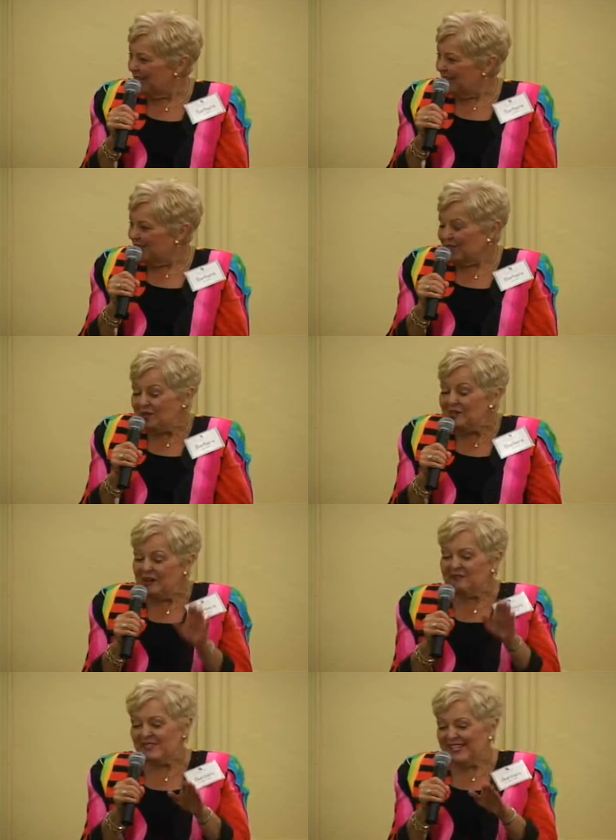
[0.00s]
Mm-hmm. So, you know,
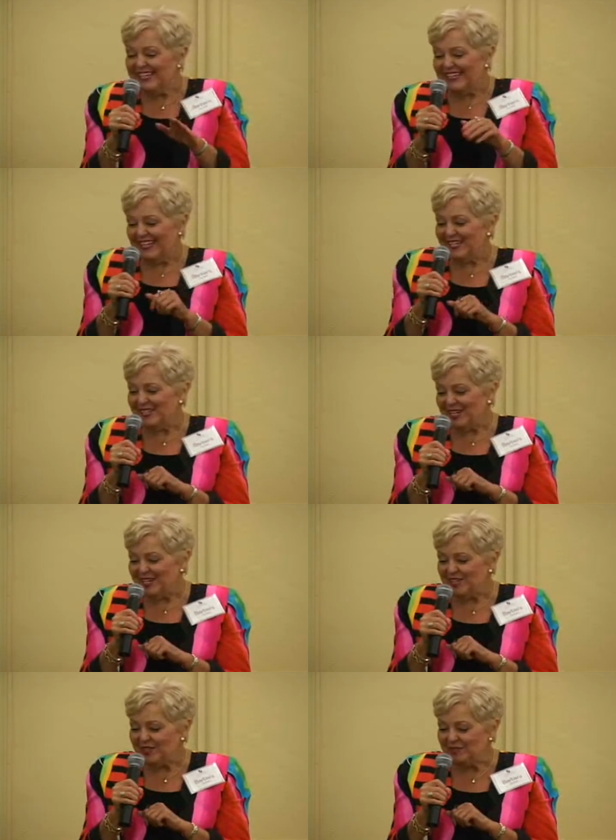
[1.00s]
I was thinking last
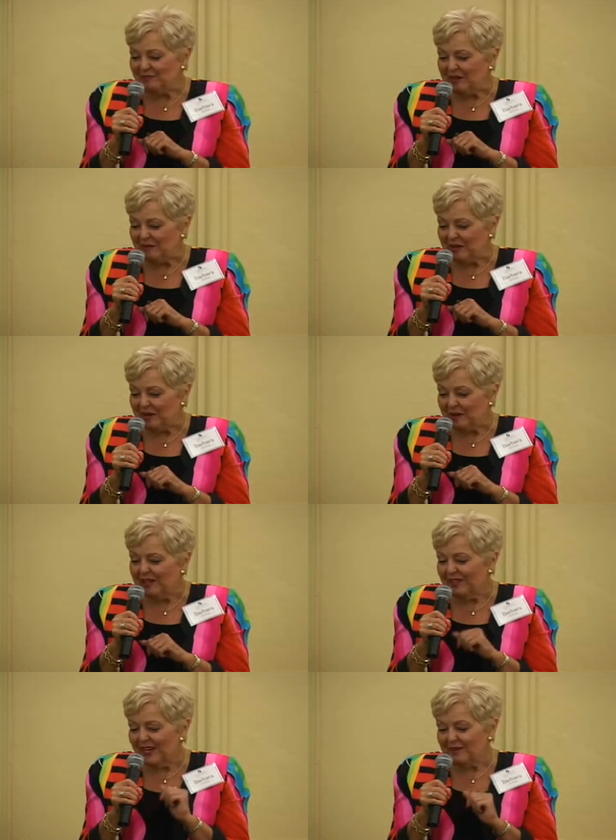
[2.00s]
night, too, a
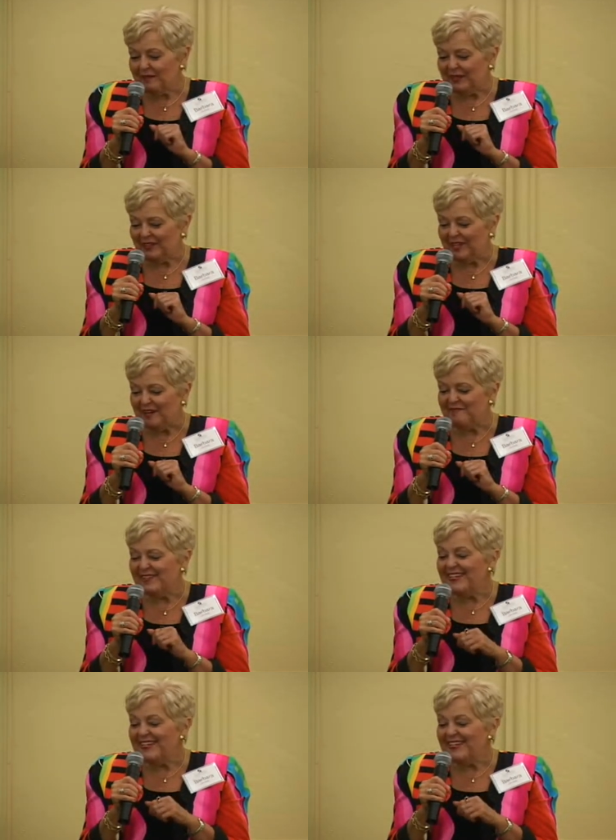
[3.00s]
lot about love